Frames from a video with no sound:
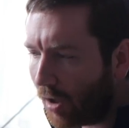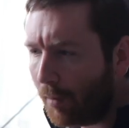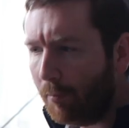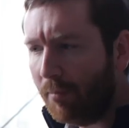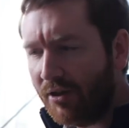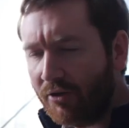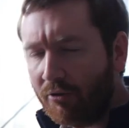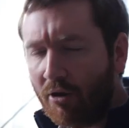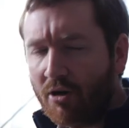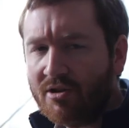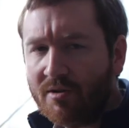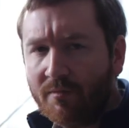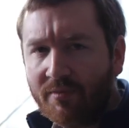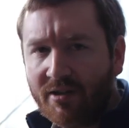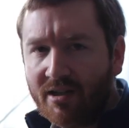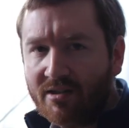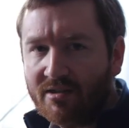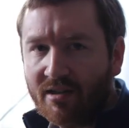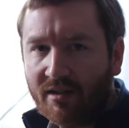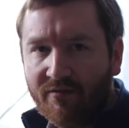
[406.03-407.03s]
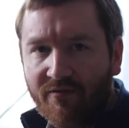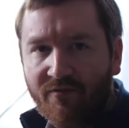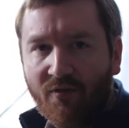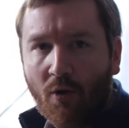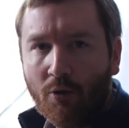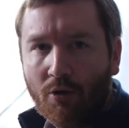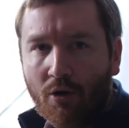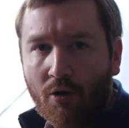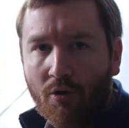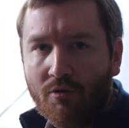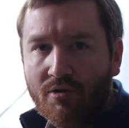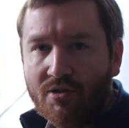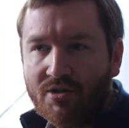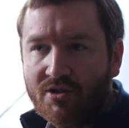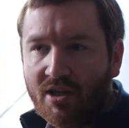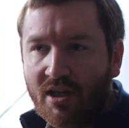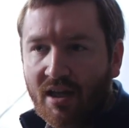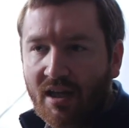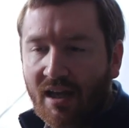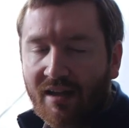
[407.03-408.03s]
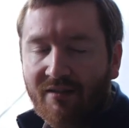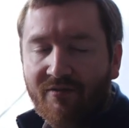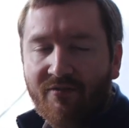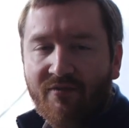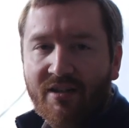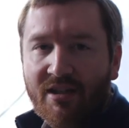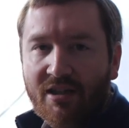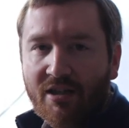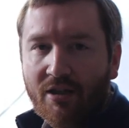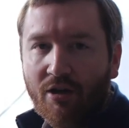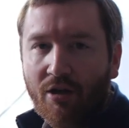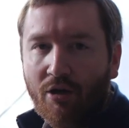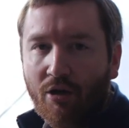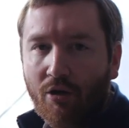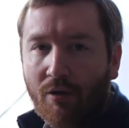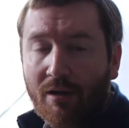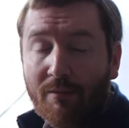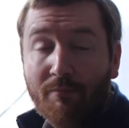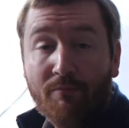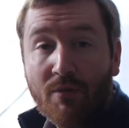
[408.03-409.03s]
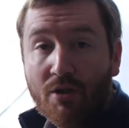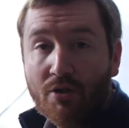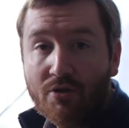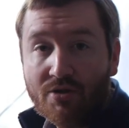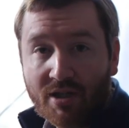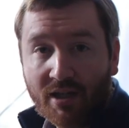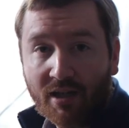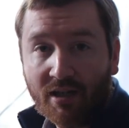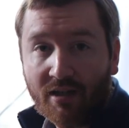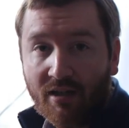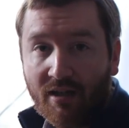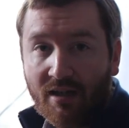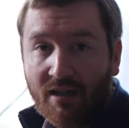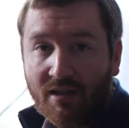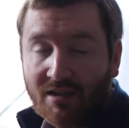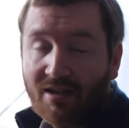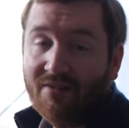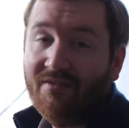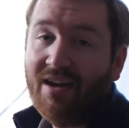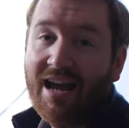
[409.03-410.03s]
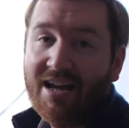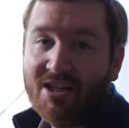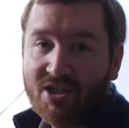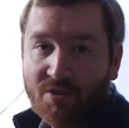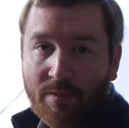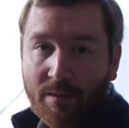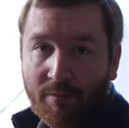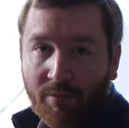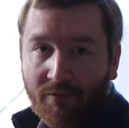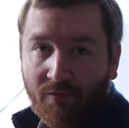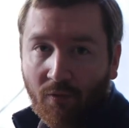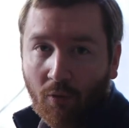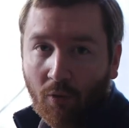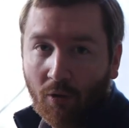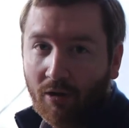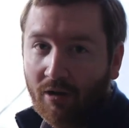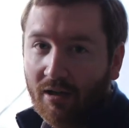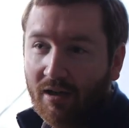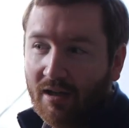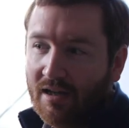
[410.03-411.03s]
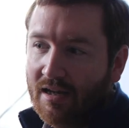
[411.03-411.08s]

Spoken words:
But there are some things like photos and video and music that I've asked people for.